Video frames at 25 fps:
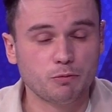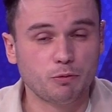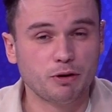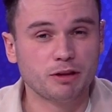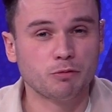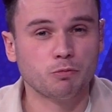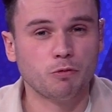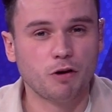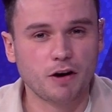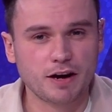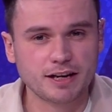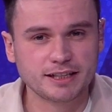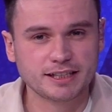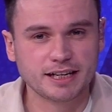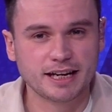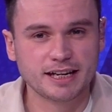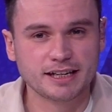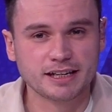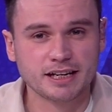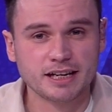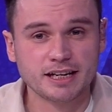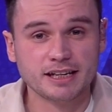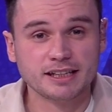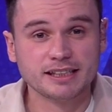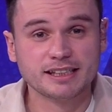with
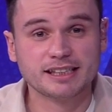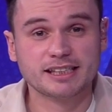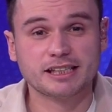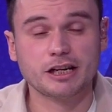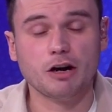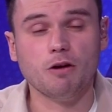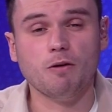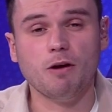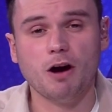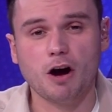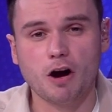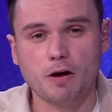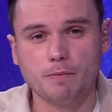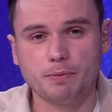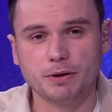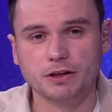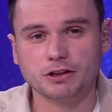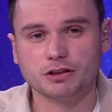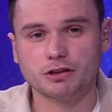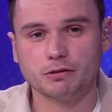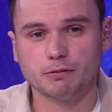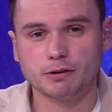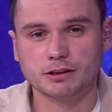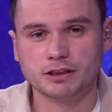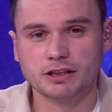Weidegg still hoping
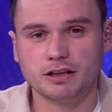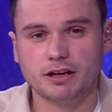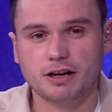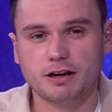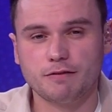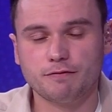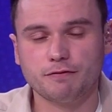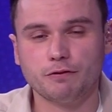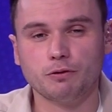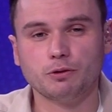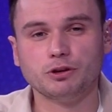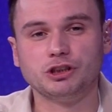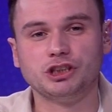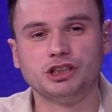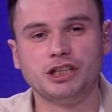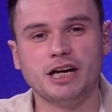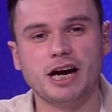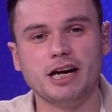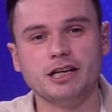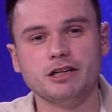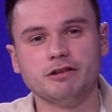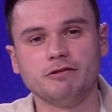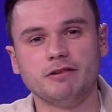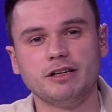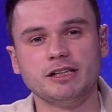to return for
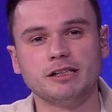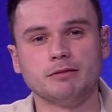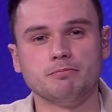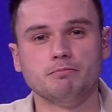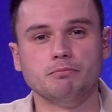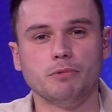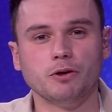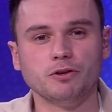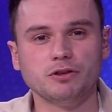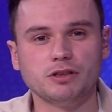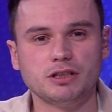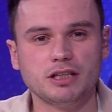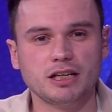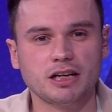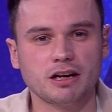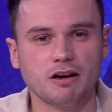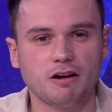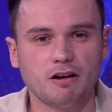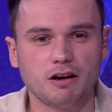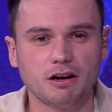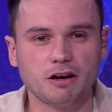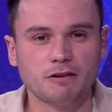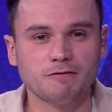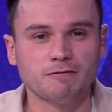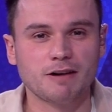January's Monte
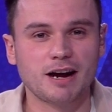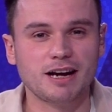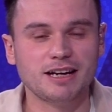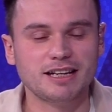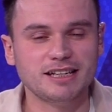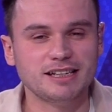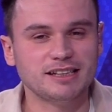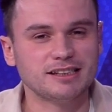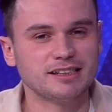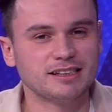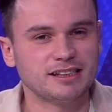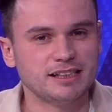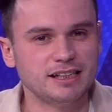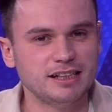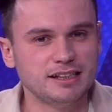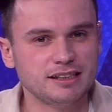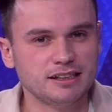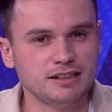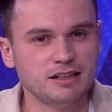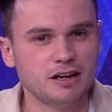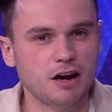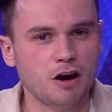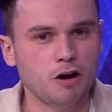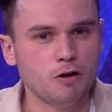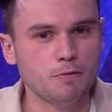Carlo Rally
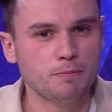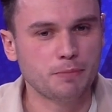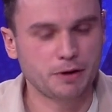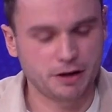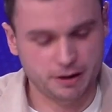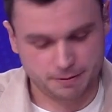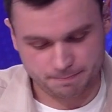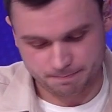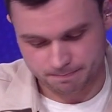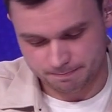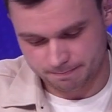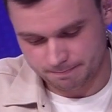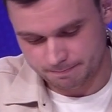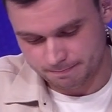season opener.